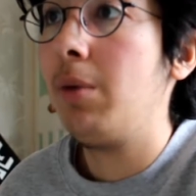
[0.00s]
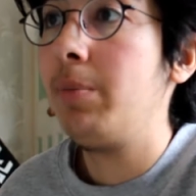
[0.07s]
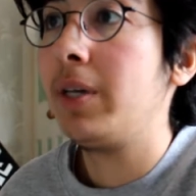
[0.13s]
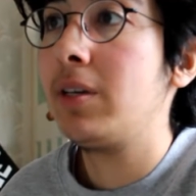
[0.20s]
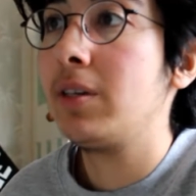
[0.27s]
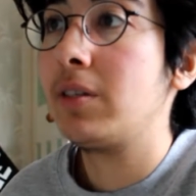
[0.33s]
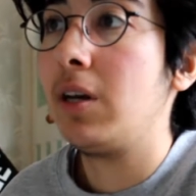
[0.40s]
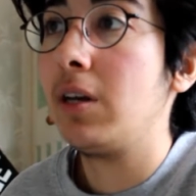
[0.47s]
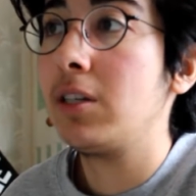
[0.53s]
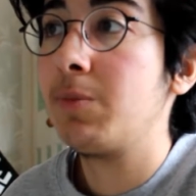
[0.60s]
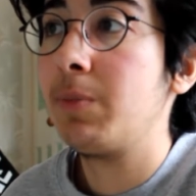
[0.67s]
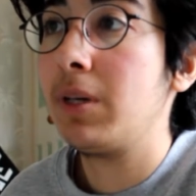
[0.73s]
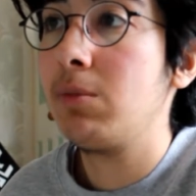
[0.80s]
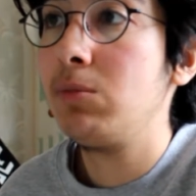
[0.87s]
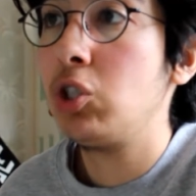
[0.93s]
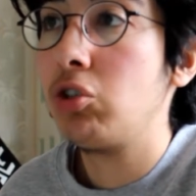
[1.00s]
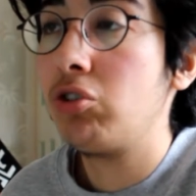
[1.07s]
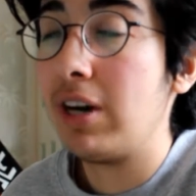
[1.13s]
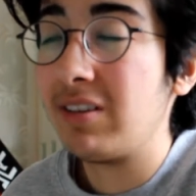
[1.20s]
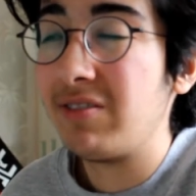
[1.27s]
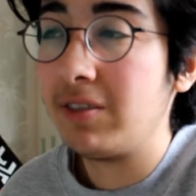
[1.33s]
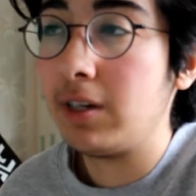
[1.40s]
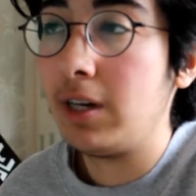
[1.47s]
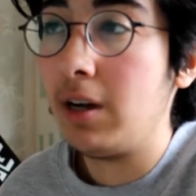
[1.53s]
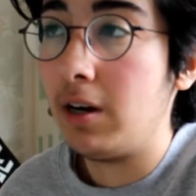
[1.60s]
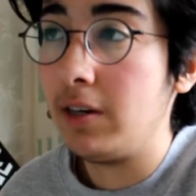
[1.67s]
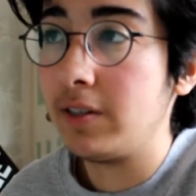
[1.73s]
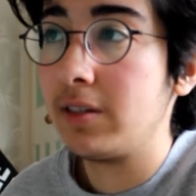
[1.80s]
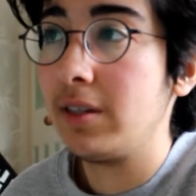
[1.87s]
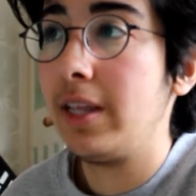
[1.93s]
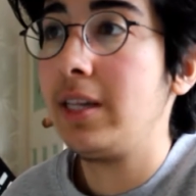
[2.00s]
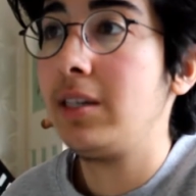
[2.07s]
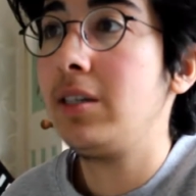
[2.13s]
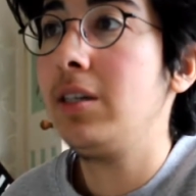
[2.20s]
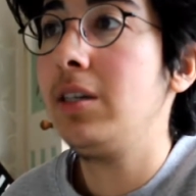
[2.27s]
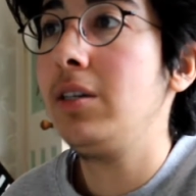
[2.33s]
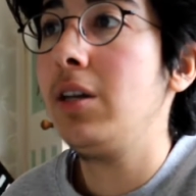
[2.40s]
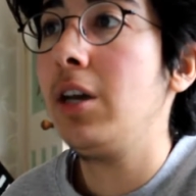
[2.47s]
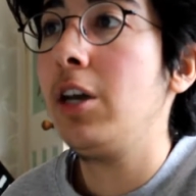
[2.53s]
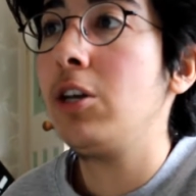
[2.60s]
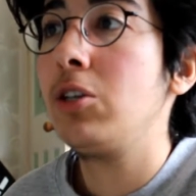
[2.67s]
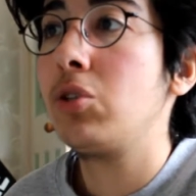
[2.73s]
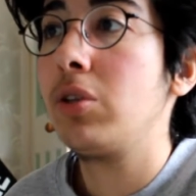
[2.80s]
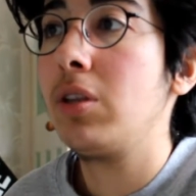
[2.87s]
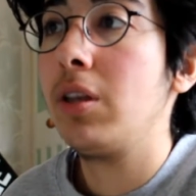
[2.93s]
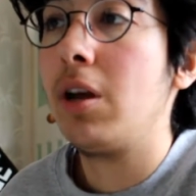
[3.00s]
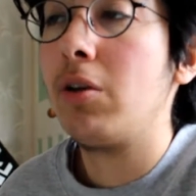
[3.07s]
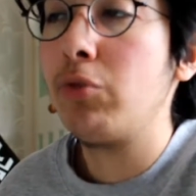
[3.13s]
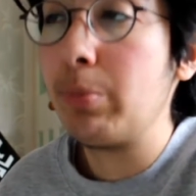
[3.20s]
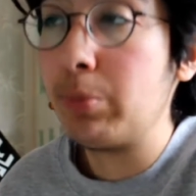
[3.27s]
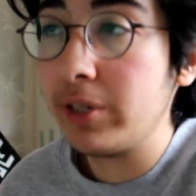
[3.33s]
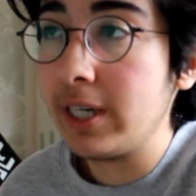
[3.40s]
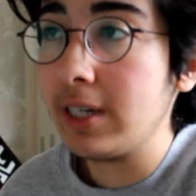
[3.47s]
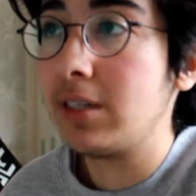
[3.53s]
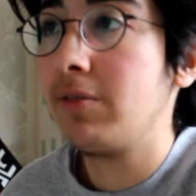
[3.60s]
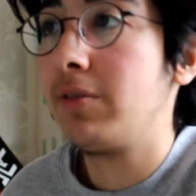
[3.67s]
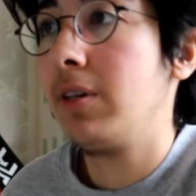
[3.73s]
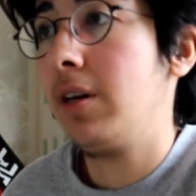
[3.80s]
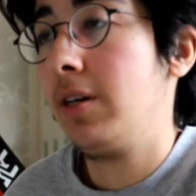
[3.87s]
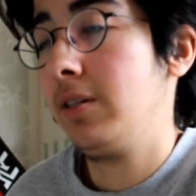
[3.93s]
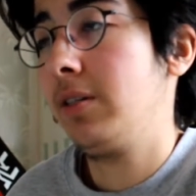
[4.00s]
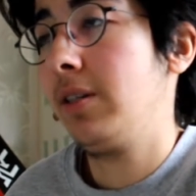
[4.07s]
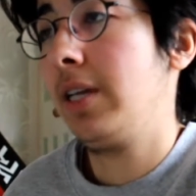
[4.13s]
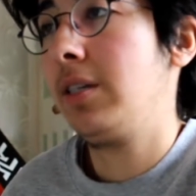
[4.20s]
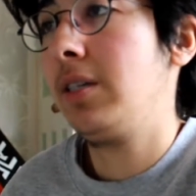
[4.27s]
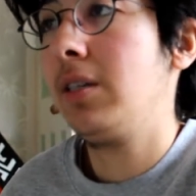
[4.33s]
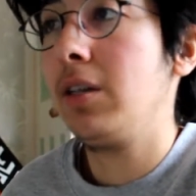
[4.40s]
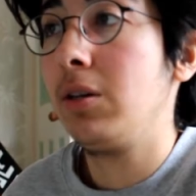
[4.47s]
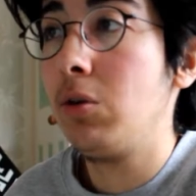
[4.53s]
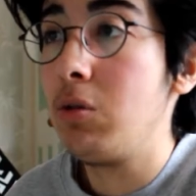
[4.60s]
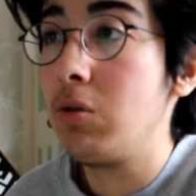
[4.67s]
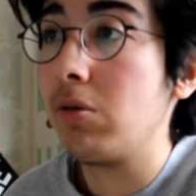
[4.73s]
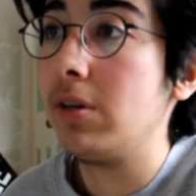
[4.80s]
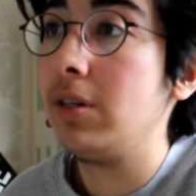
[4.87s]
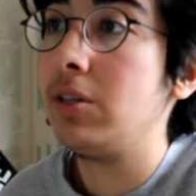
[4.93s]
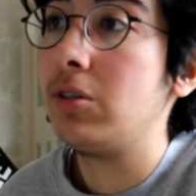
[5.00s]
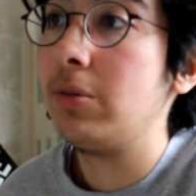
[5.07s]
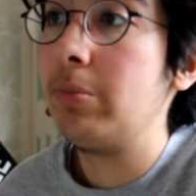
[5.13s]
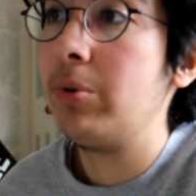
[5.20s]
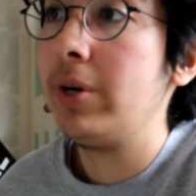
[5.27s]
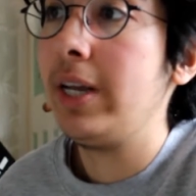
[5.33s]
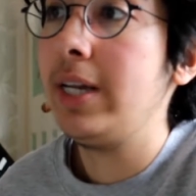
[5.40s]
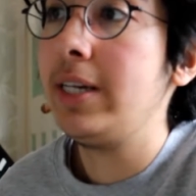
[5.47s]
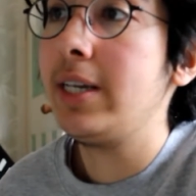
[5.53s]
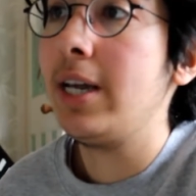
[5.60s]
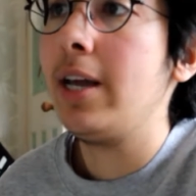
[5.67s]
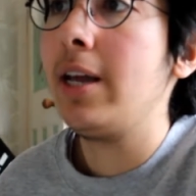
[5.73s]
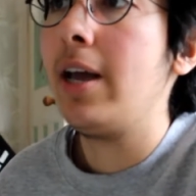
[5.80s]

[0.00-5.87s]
because tigers become geographically isolated, so that they are reproductively isolated. They're no longer going to breed.